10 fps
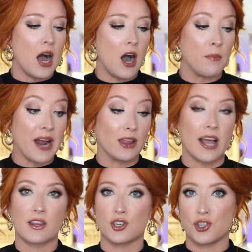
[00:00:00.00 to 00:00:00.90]
but I
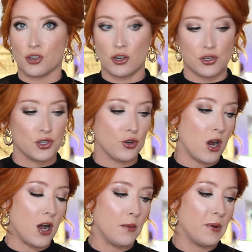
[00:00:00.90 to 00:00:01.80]
like the sugar
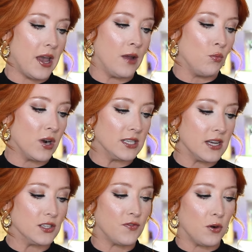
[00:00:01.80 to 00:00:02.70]
scrub and what it
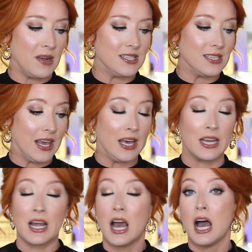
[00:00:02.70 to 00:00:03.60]
does for my
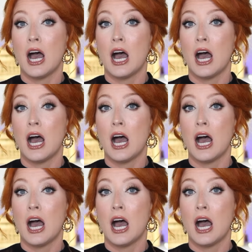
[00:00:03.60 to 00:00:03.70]
skin.